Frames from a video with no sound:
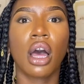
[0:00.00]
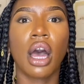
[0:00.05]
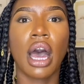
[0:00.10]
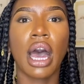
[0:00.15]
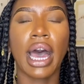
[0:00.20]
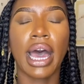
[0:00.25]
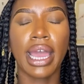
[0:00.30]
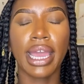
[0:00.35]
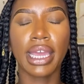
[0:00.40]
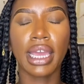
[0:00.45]

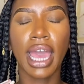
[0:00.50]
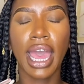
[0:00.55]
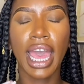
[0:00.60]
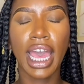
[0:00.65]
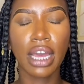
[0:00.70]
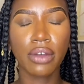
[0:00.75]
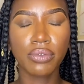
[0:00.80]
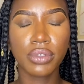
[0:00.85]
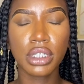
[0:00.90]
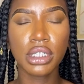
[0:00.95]
I
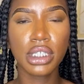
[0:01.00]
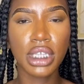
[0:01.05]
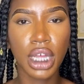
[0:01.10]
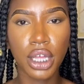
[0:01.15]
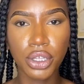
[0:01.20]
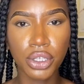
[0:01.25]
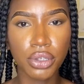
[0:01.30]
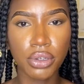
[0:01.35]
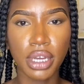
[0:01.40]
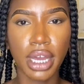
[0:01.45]
have to tell
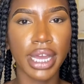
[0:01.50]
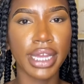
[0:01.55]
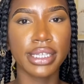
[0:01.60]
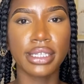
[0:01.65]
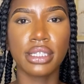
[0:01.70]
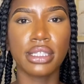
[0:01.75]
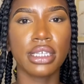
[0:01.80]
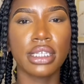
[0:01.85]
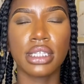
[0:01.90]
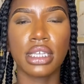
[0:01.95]
you guys
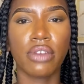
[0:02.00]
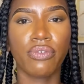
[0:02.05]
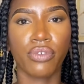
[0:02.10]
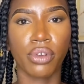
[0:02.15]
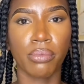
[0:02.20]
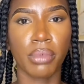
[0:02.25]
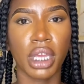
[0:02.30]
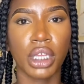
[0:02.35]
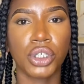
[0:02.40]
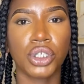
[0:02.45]
this
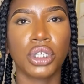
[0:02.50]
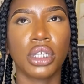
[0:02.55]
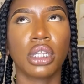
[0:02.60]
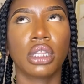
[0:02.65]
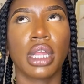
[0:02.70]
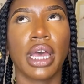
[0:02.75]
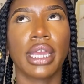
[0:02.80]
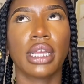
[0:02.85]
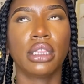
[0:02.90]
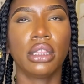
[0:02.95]
information,
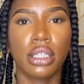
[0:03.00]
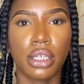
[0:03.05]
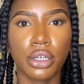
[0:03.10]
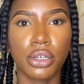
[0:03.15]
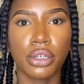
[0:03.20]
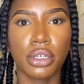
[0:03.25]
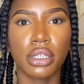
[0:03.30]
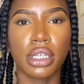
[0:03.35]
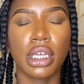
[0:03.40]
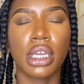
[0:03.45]
like
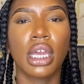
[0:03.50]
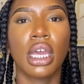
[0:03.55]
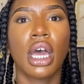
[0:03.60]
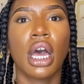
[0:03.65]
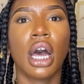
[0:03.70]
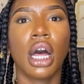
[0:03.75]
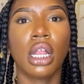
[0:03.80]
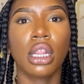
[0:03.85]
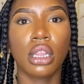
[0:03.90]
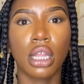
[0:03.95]
literally,
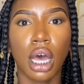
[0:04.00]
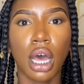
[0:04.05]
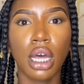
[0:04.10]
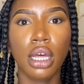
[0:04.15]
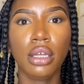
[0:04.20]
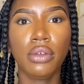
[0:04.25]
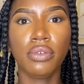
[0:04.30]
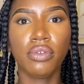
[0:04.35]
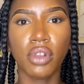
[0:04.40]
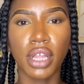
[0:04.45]
a
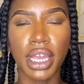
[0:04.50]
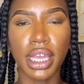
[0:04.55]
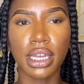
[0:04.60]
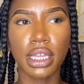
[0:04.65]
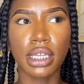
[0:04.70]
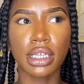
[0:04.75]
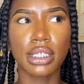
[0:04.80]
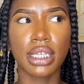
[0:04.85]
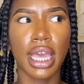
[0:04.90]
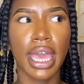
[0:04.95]
lot of
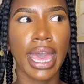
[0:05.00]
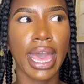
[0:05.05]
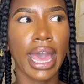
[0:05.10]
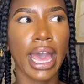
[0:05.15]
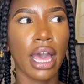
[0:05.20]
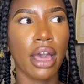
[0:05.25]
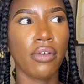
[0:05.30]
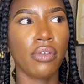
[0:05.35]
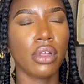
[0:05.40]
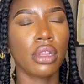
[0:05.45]
ladies
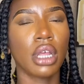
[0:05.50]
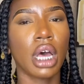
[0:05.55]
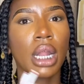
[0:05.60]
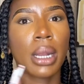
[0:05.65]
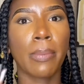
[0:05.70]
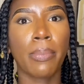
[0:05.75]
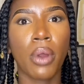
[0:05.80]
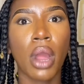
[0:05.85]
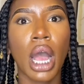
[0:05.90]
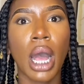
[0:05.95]
have a lot
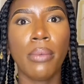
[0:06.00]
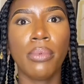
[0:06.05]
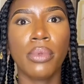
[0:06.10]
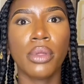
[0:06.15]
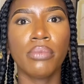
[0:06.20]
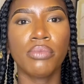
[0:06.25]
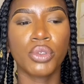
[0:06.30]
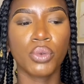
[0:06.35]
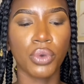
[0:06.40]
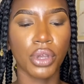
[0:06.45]
of
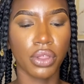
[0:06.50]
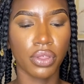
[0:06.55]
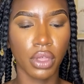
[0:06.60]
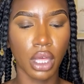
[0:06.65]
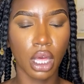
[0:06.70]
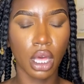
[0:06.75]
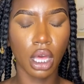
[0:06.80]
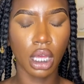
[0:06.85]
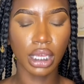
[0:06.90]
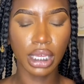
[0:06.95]
problems with
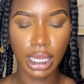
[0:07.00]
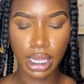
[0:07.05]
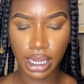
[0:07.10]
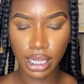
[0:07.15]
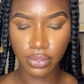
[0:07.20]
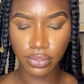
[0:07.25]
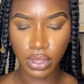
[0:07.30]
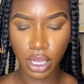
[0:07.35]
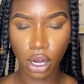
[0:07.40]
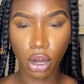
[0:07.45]
getting
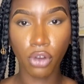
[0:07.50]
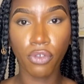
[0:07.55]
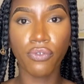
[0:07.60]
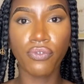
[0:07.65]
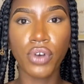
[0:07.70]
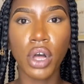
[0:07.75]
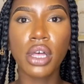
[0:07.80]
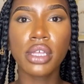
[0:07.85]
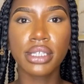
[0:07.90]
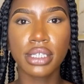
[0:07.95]
their
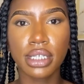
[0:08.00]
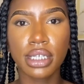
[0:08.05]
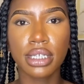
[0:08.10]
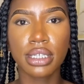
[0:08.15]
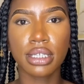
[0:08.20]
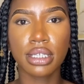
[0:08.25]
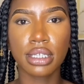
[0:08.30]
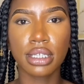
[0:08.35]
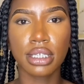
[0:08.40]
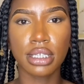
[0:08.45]
falsies
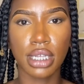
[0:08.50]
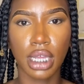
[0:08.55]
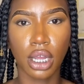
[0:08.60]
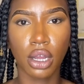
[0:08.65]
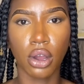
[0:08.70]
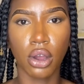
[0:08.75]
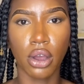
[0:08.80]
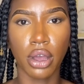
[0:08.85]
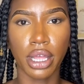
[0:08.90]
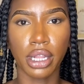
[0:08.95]
to stick
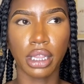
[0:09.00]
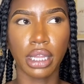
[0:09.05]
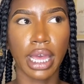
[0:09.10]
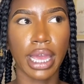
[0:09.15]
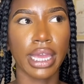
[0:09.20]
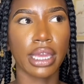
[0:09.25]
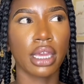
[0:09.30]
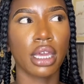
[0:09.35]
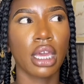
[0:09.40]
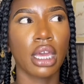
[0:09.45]
on.
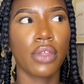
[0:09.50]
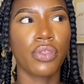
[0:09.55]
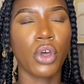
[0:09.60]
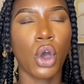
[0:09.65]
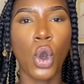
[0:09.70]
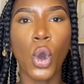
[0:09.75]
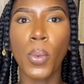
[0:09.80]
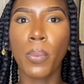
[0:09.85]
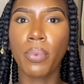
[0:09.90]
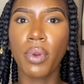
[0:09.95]
Like the
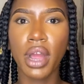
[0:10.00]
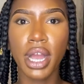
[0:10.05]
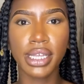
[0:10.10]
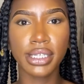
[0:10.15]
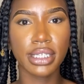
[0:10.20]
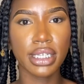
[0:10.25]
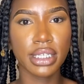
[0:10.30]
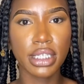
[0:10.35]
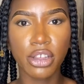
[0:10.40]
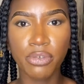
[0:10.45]
whole
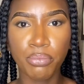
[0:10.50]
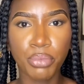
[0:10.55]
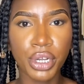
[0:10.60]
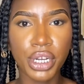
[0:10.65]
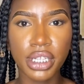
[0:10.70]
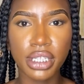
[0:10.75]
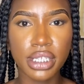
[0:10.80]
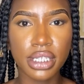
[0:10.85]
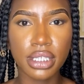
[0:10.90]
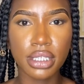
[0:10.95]
process of putting
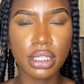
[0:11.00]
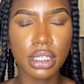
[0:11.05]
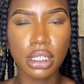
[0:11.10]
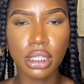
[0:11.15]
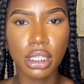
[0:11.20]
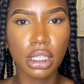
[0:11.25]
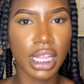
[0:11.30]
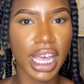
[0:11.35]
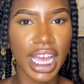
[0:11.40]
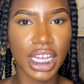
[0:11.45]
the
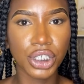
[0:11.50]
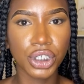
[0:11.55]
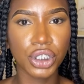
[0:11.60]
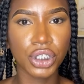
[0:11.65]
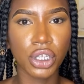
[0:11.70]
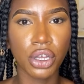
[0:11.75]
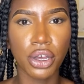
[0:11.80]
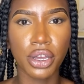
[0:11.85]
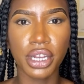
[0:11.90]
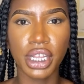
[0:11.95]
lashes
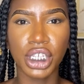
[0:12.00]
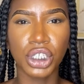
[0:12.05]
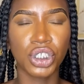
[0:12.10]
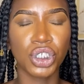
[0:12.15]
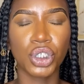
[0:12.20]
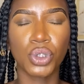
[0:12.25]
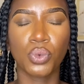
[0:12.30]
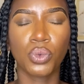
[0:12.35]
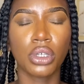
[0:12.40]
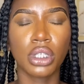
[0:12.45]
on is
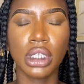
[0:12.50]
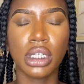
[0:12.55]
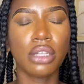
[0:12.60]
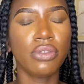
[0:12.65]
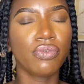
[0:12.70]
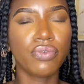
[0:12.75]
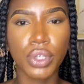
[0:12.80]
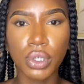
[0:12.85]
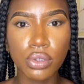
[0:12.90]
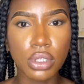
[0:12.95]
just really
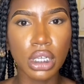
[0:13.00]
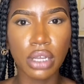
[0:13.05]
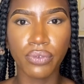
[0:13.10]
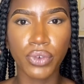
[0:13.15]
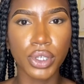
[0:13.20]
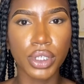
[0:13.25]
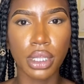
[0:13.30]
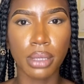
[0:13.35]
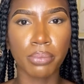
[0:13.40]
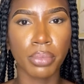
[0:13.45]
confusing for
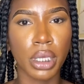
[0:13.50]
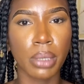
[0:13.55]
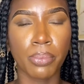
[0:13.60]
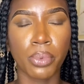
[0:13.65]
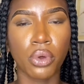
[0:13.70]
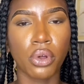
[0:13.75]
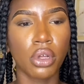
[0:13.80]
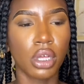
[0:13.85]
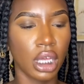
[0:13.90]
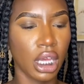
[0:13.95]
some
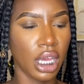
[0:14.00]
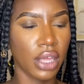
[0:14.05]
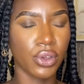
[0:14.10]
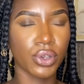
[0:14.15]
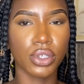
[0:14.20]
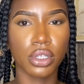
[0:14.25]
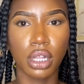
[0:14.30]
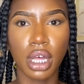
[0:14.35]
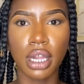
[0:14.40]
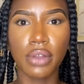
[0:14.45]
people. There's
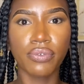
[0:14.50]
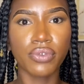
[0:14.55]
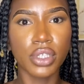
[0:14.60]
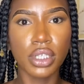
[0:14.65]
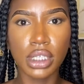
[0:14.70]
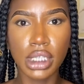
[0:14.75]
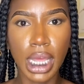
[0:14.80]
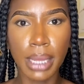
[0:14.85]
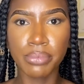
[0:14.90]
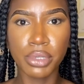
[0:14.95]
a lot of
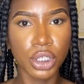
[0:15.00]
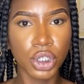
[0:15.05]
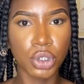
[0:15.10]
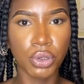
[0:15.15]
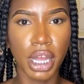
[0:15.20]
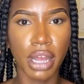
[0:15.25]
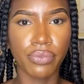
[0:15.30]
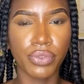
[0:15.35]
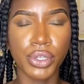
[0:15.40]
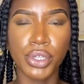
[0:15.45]
steps that you
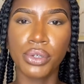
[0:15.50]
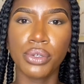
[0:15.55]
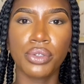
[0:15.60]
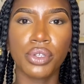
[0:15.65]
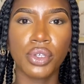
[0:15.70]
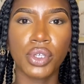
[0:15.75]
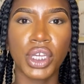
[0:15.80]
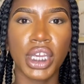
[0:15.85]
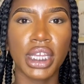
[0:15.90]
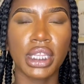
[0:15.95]
have to do to
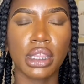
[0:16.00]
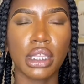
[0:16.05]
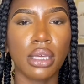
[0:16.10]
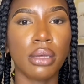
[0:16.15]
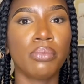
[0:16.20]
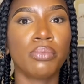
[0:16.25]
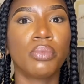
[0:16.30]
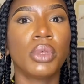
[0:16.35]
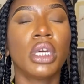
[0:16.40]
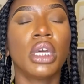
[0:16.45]
get
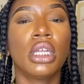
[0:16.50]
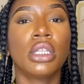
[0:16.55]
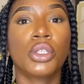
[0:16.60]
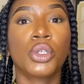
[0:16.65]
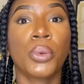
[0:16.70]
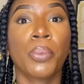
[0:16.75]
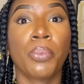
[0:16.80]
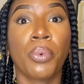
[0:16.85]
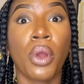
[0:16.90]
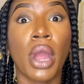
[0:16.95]
them to
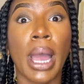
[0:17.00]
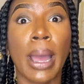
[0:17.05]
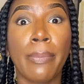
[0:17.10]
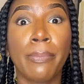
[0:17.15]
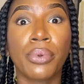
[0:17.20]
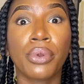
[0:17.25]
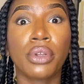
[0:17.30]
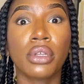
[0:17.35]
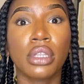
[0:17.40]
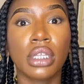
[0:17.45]

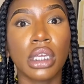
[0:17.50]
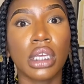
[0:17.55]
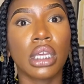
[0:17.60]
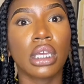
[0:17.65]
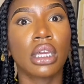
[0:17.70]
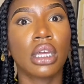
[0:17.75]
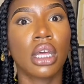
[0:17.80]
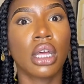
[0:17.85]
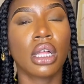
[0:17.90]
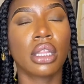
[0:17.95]

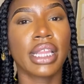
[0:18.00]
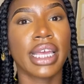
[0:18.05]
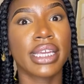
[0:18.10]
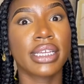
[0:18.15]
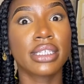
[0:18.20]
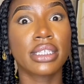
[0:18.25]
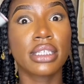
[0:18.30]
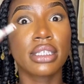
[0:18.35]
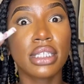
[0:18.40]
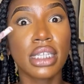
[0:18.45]
properly like
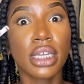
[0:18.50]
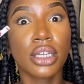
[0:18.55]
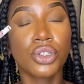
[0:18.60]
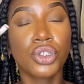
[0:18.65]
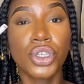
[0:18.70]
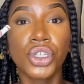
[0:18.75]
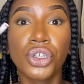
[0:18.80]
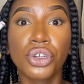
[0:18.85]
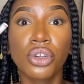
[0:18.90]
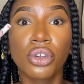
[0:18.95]
stick to
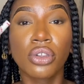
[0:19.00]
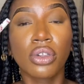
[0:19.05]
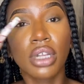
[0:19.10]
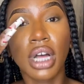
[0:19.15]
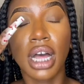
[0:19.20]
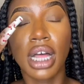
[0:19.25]
your